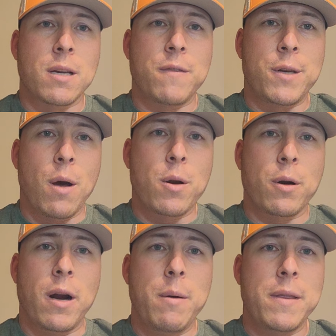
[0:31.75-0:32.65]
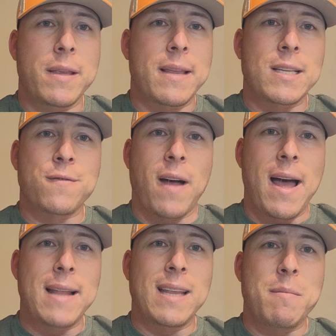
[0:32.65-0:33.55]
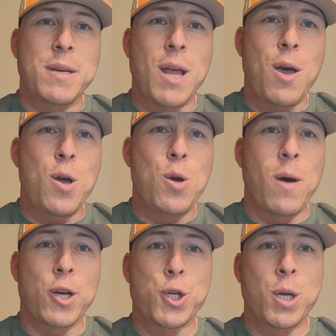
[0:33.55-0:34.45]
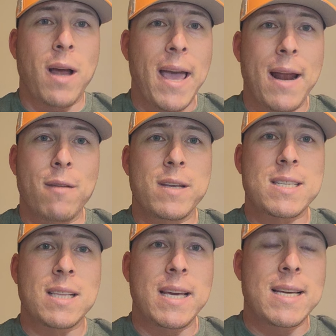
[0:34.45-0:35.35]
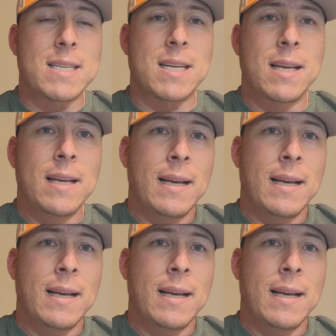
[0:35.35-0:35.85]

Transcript: So if you don't agree with it, that's fine. Let me know who I should have had on this list.